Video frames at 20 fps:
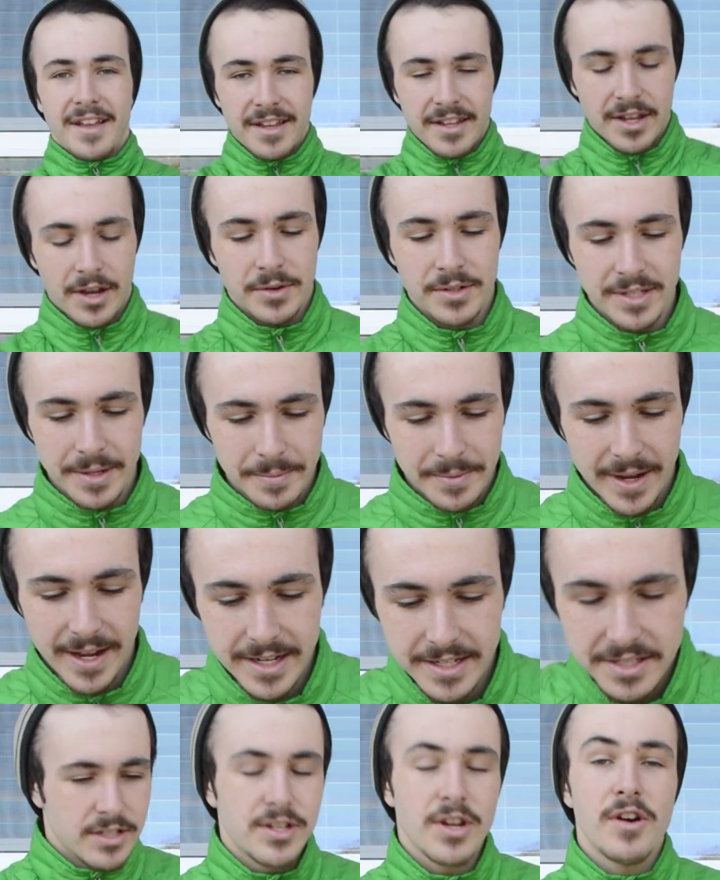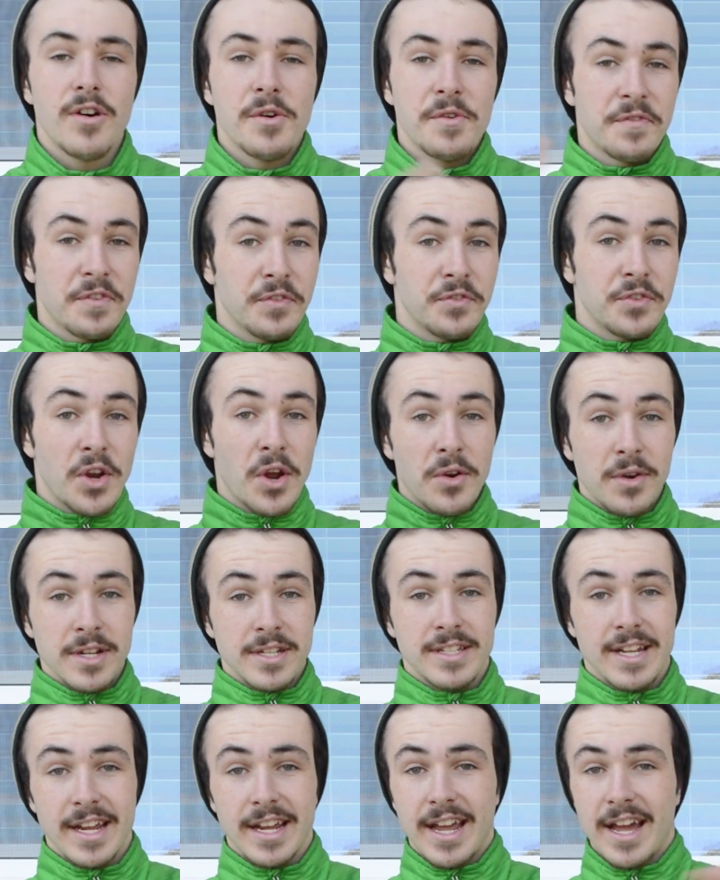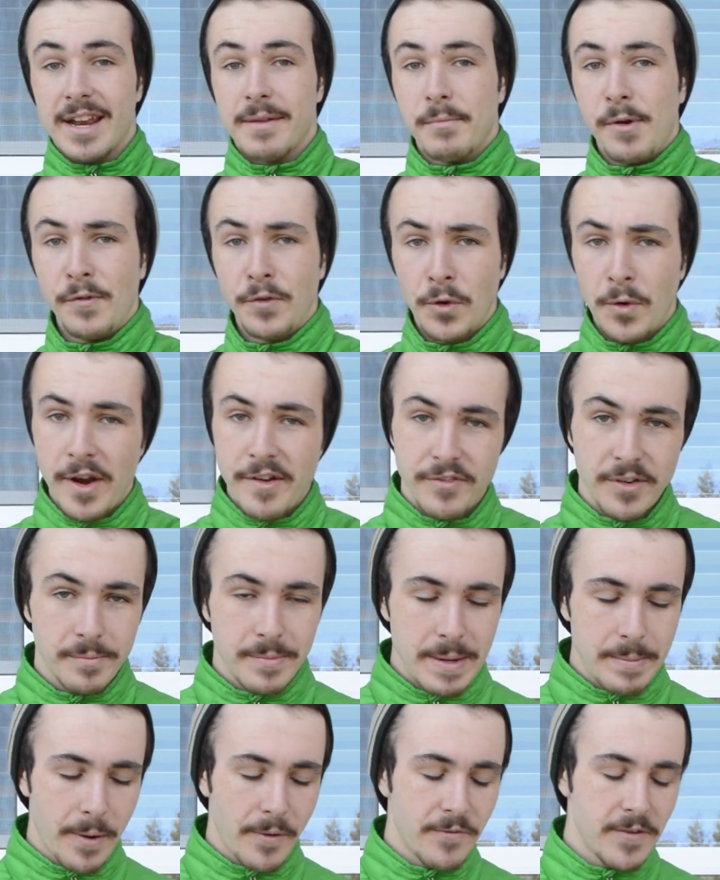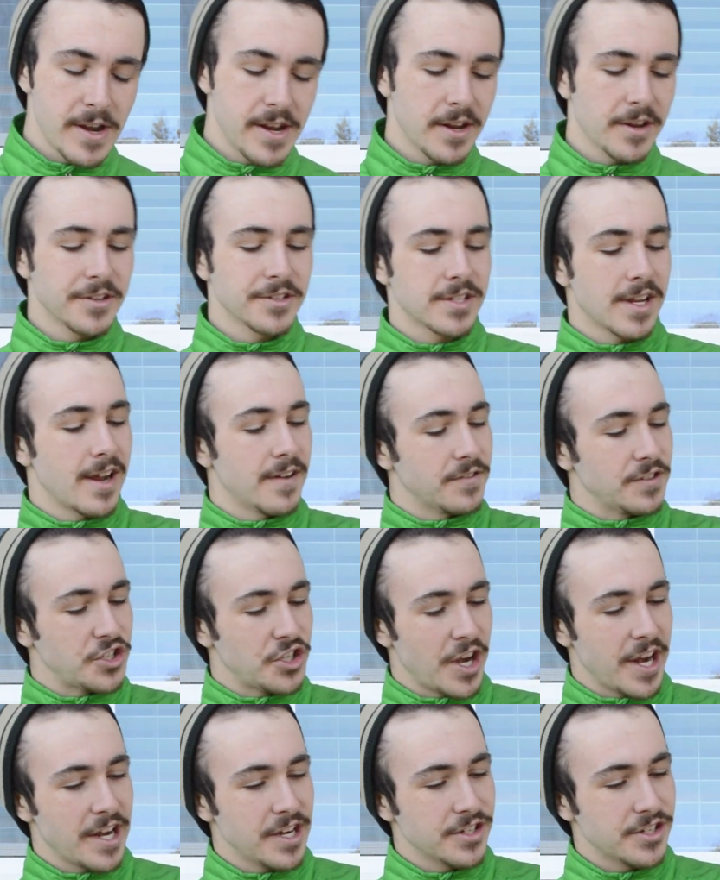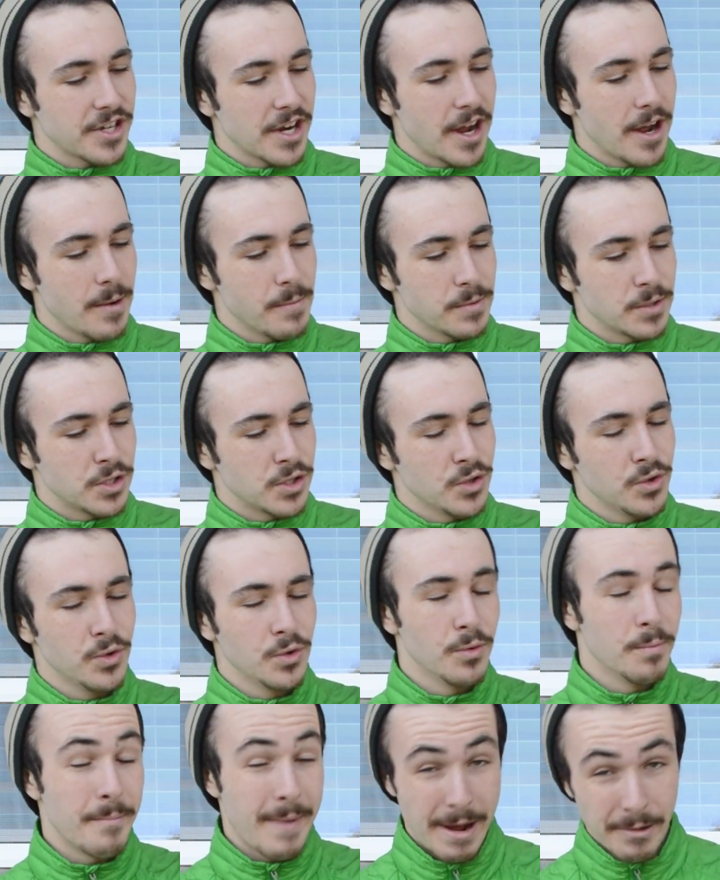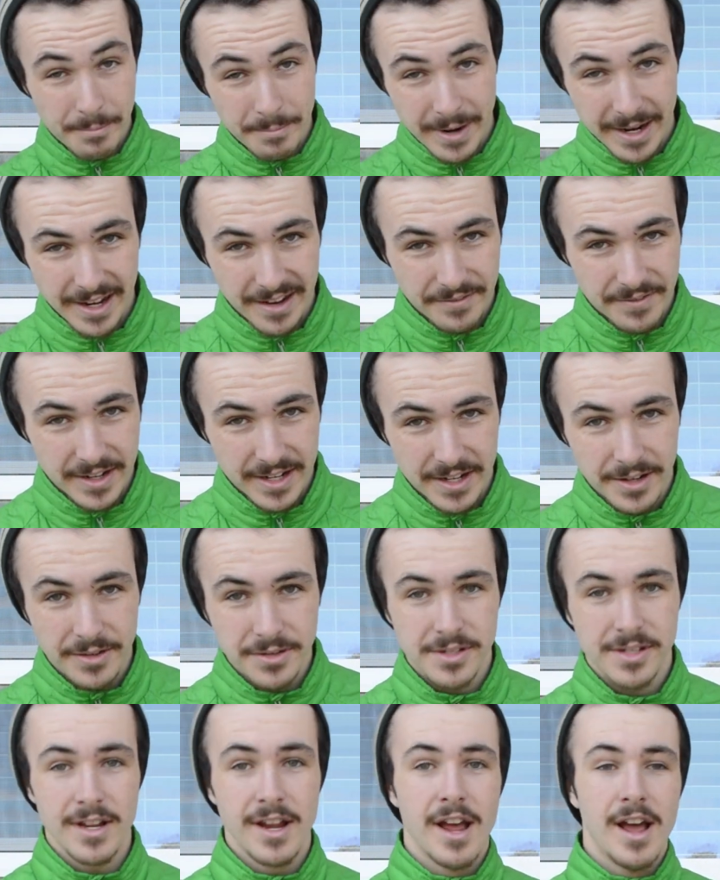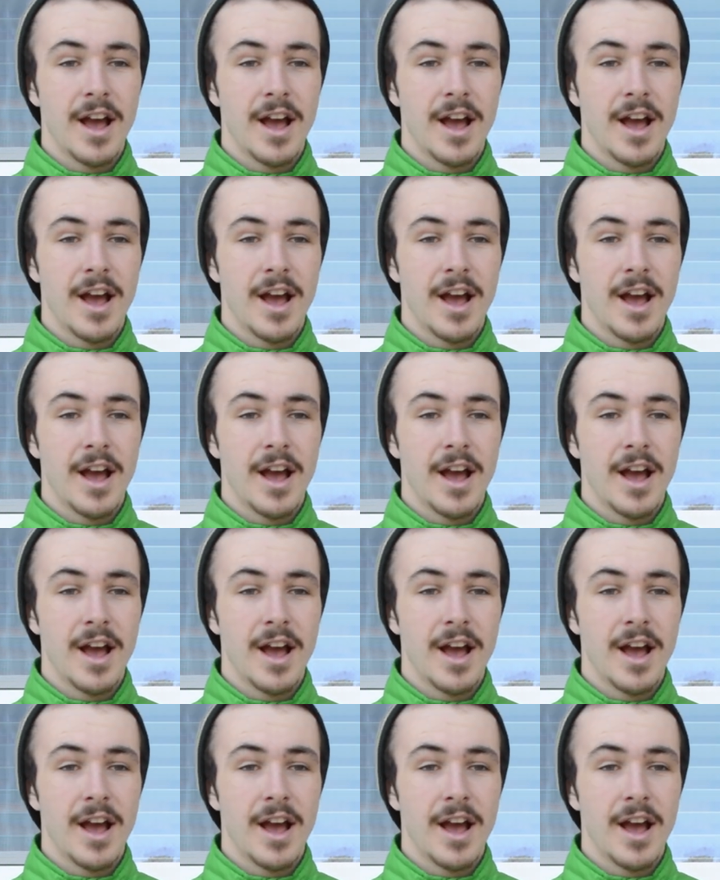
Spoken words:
Yo, what's up, guys? So if you've noticed, I kind of moved away from Meepo videos. I've changed up to mountain biking videos.